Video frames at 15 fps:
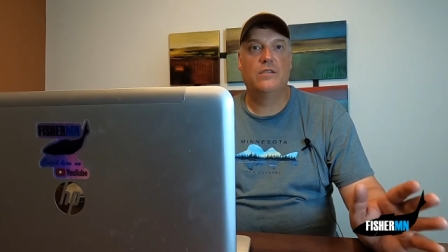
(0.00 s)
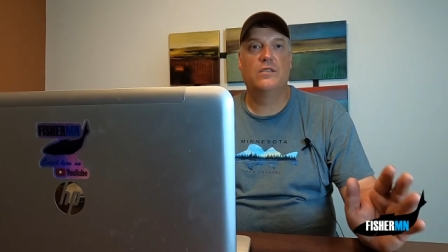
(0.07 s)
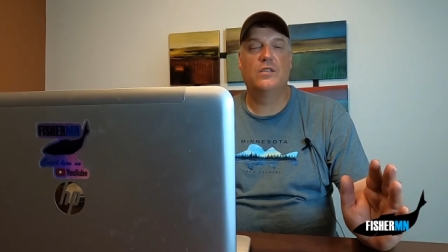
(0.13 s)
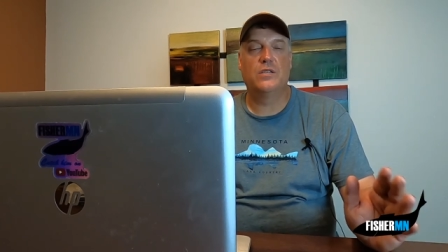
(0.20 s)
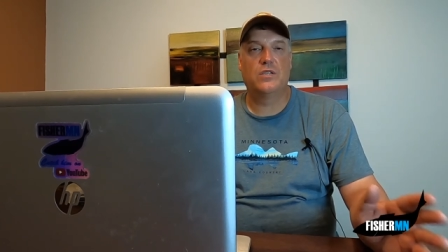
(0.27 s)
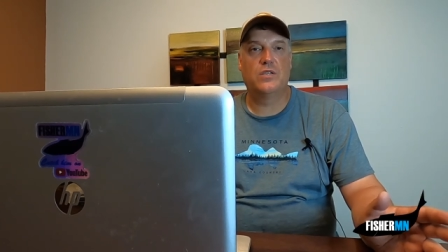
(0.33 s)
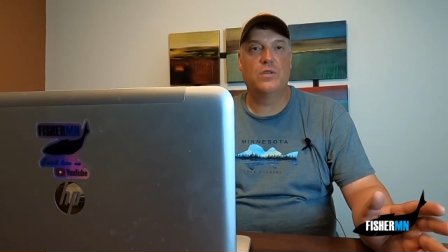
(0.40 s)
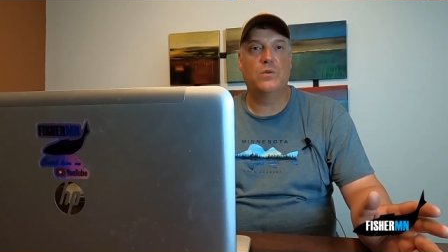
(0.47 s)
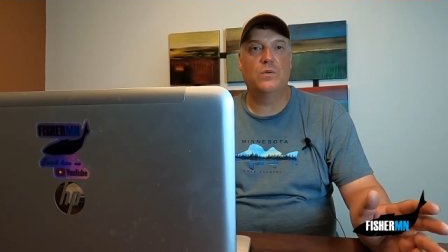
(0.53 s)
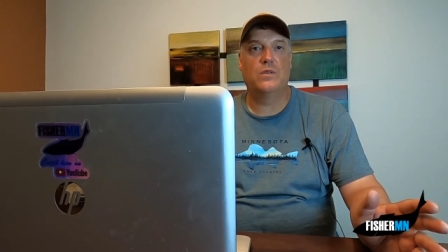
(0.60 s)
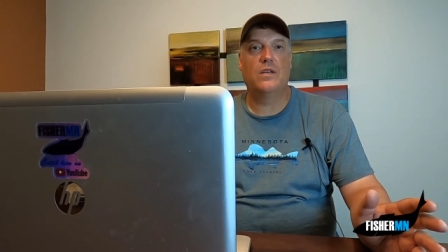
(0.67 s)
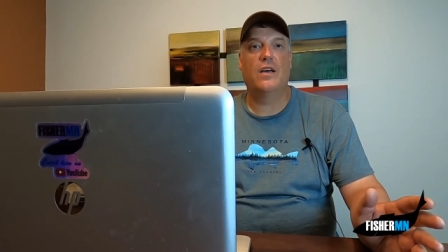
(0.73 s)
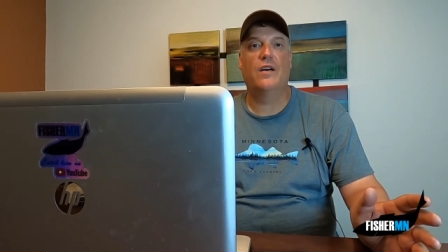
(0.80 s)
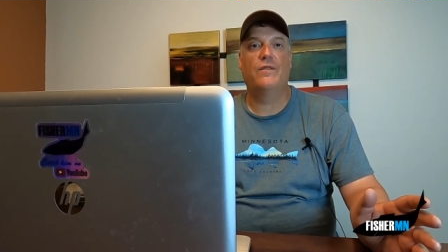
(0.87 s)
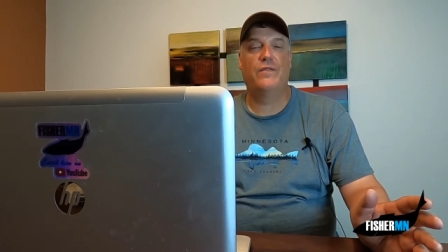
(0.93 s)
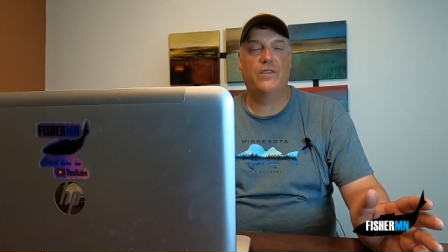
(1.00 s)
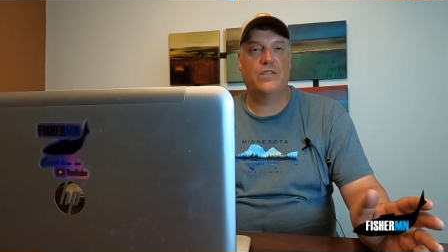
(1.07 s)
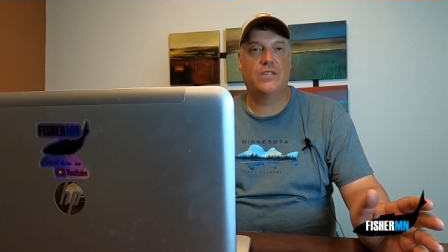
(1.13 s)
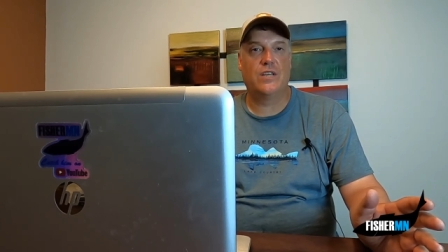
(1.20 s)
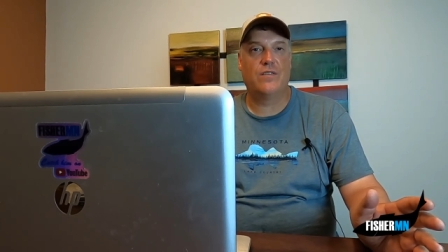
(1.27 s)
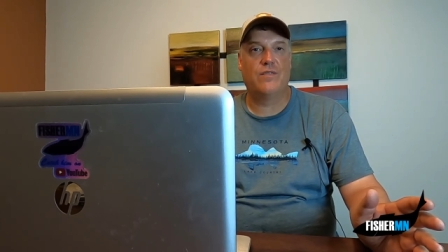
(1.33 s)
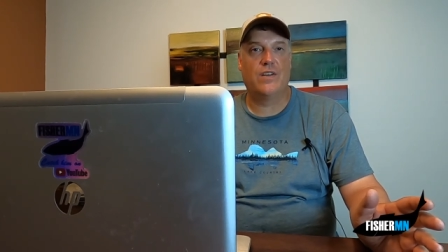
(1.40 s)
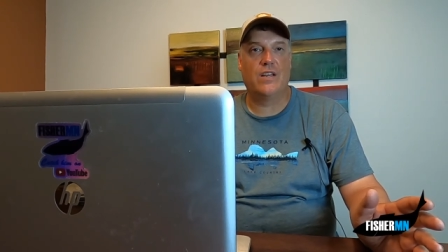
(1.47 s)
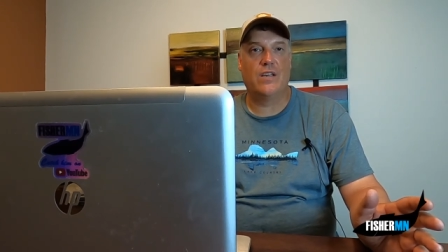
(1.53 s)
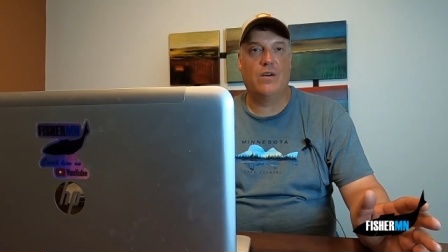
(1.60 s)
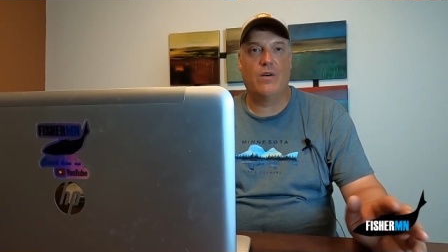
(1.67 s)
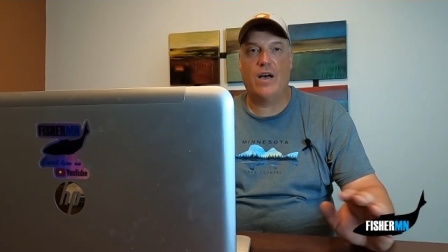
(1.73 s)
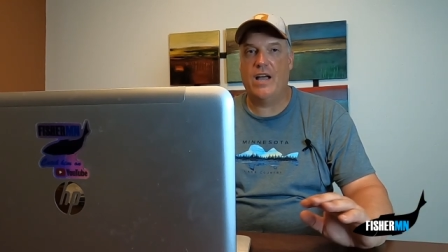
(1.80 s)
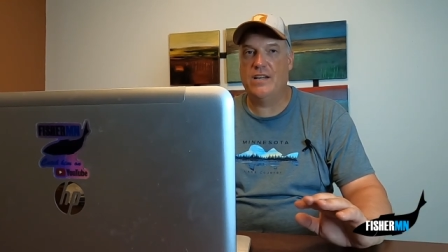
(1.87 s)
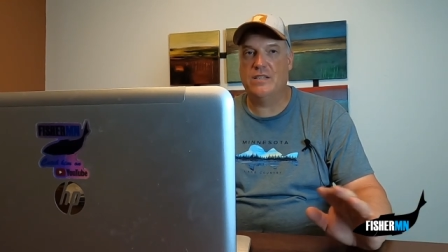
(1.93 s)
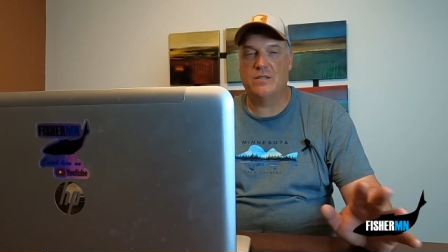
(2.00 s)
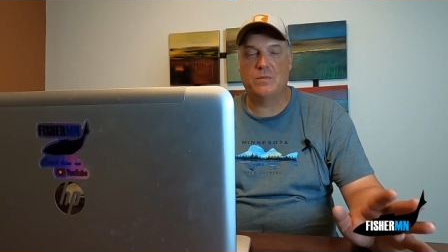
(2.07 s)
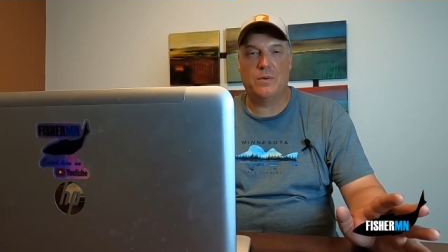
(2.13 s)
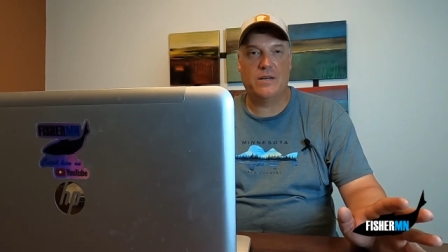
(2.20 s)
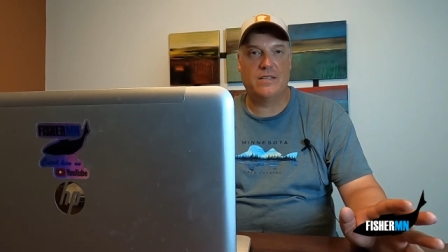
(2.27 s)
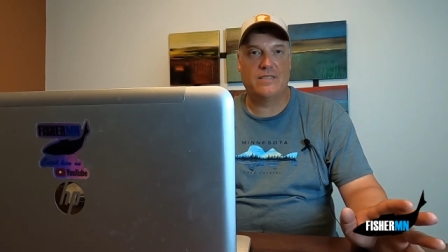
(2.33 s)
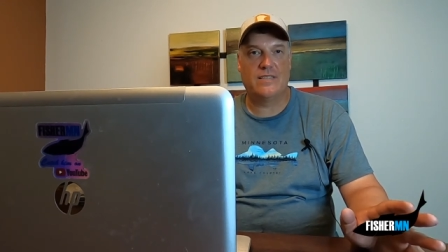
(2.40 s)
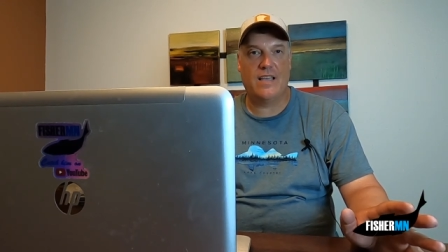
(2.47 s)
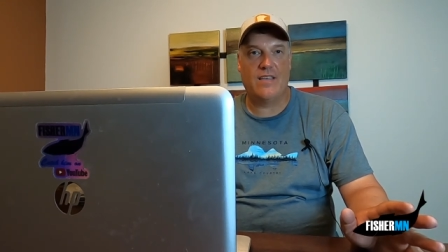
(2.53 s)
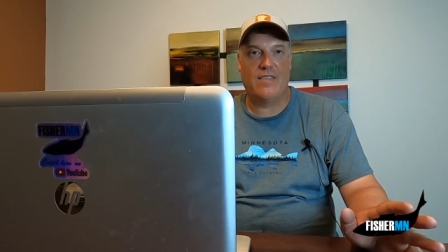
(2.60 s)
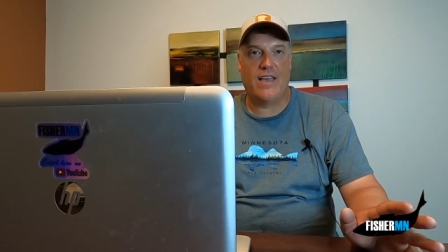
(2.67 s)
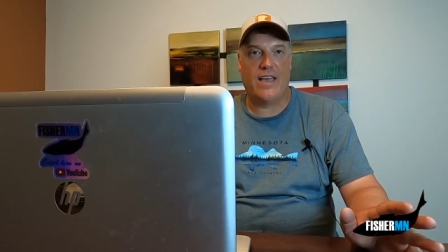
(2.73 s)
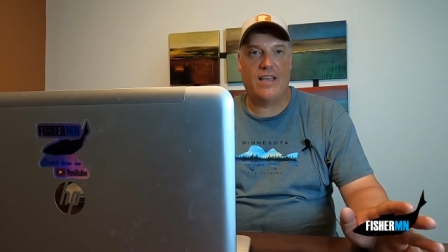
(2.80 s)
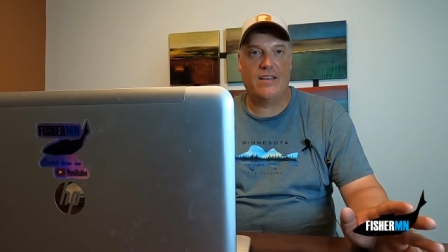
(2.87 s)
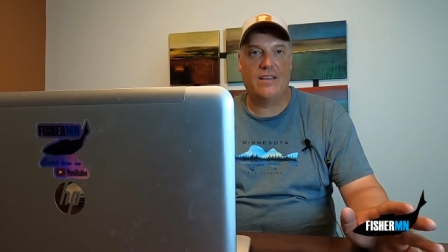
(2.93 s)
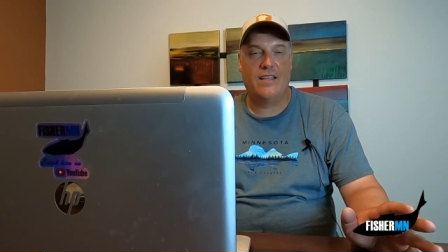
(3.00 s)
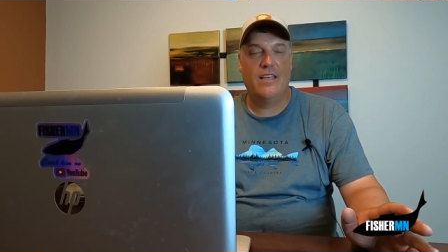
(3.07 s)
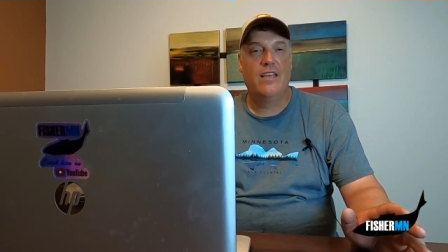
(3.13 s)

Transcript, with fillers: to shoot a fishing video. I just want to say that.